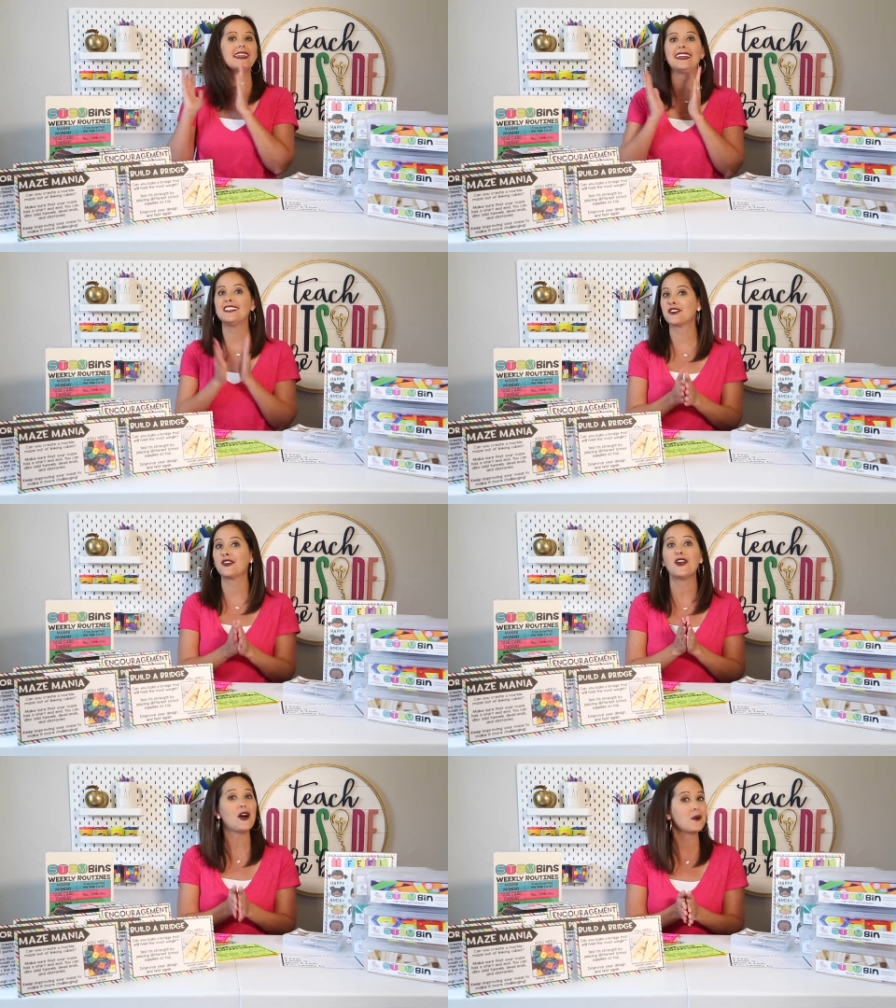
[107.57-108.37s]
Kids are
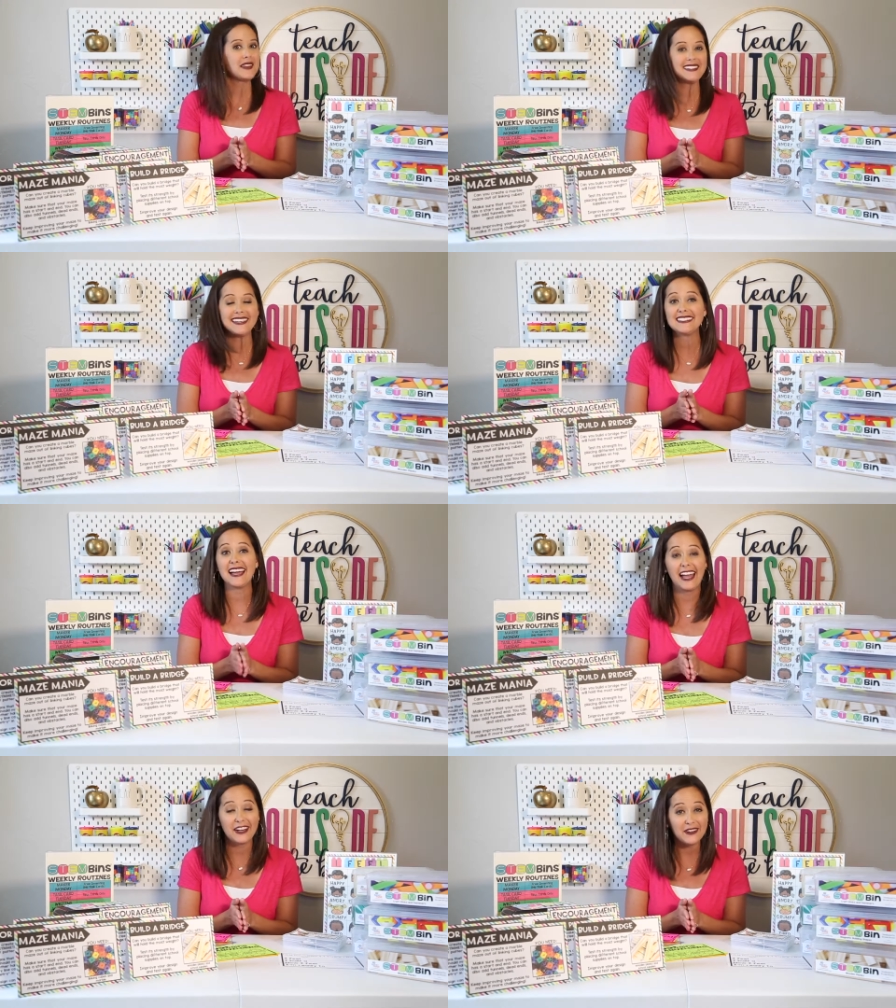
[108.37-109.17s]
not going to get
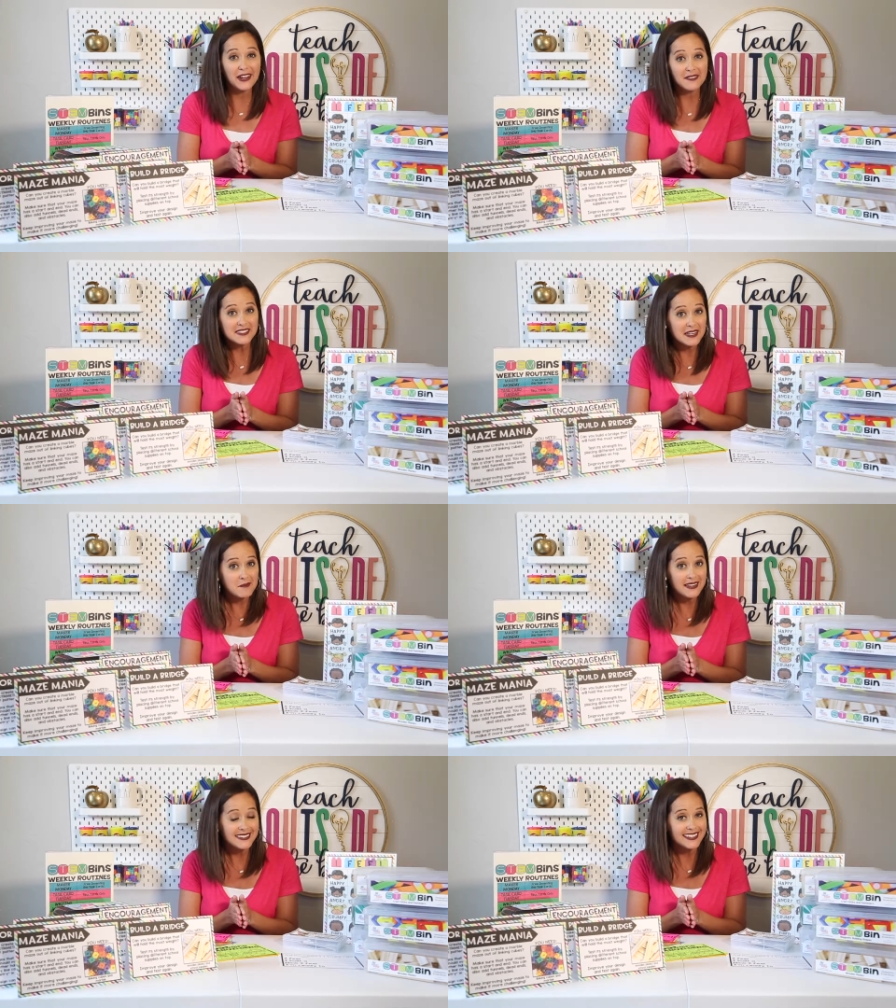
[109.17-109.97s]
tired of STEM
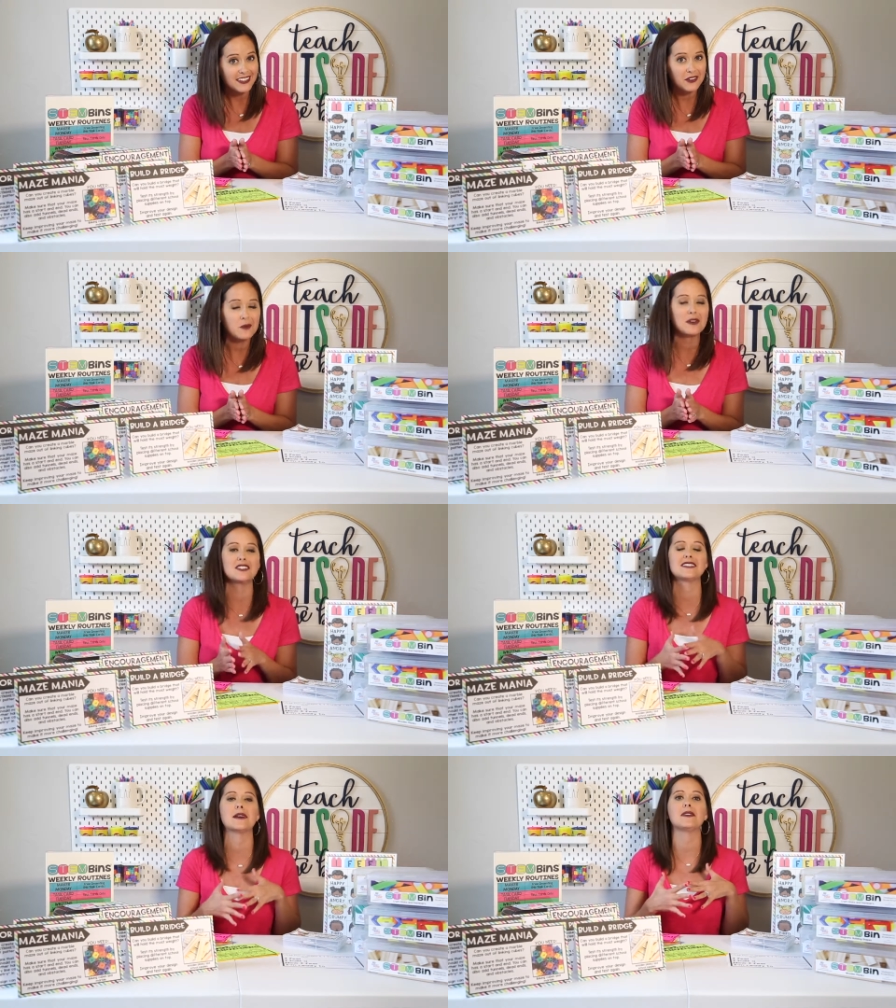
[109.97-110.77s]
Bins either, which
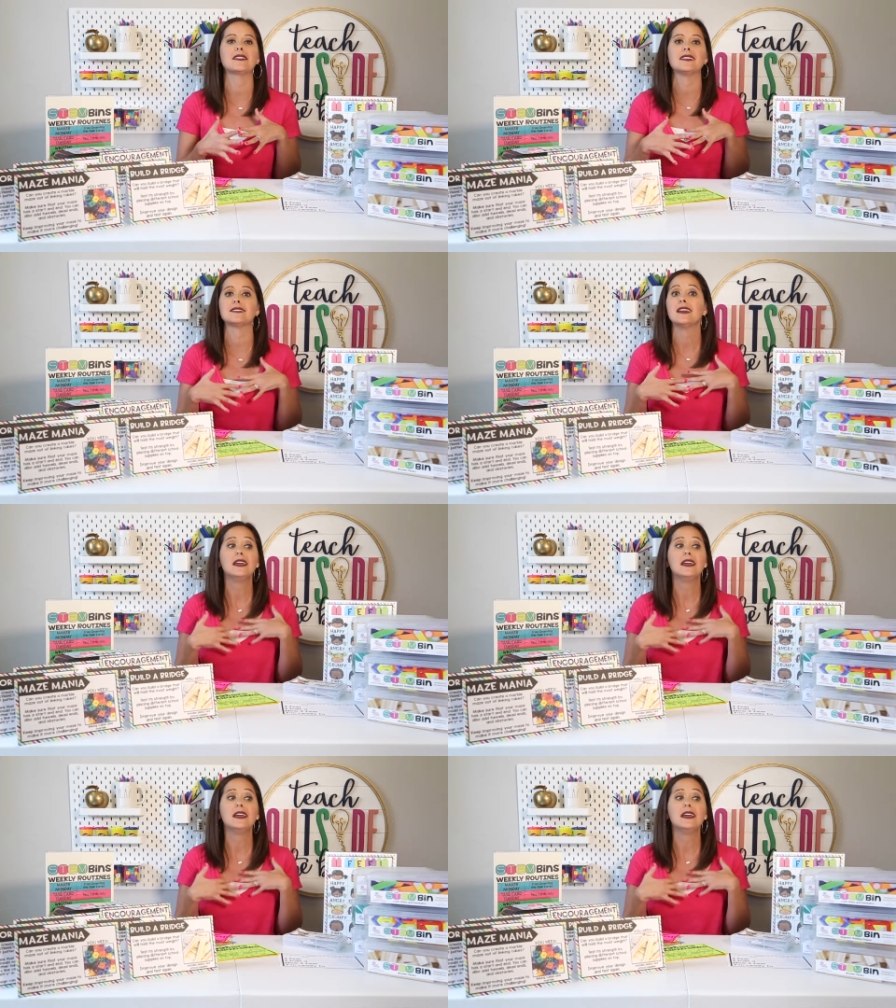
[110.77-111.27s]
is something that is